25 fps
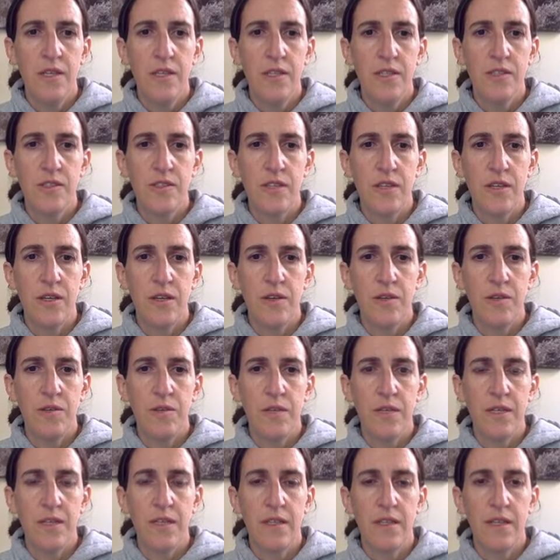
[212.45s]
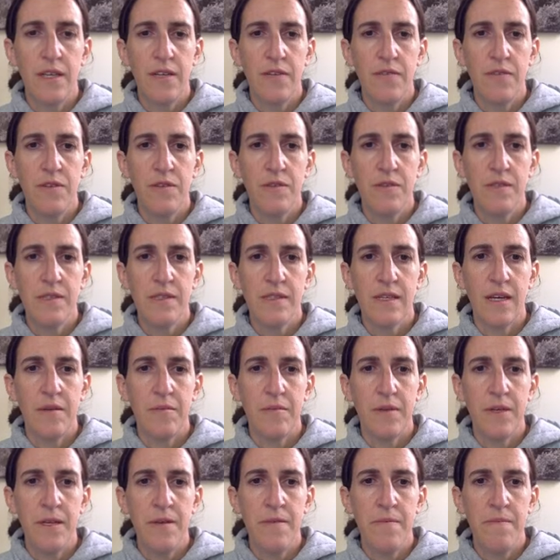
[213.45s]
So you want to click View
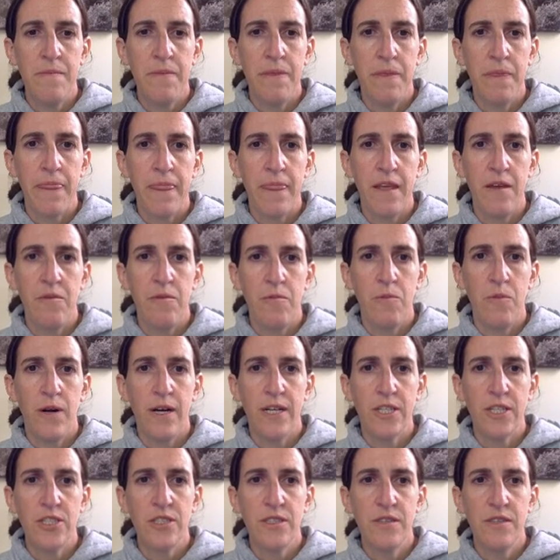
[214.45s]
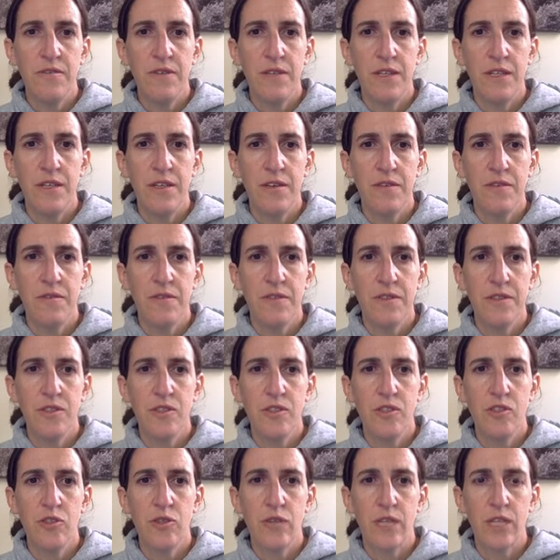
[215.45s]
Assignment and watch the video for
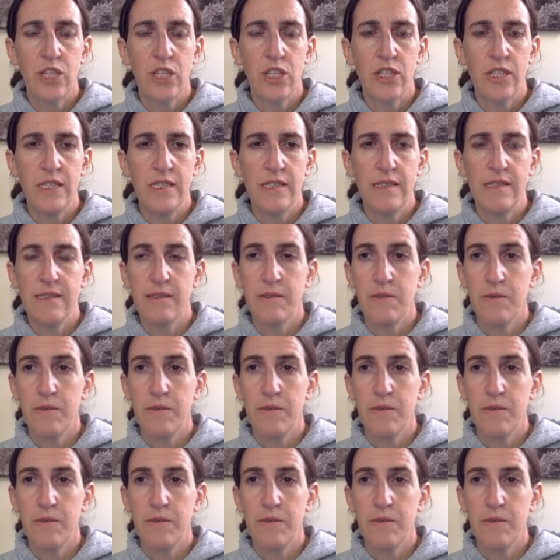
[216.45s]
instructions.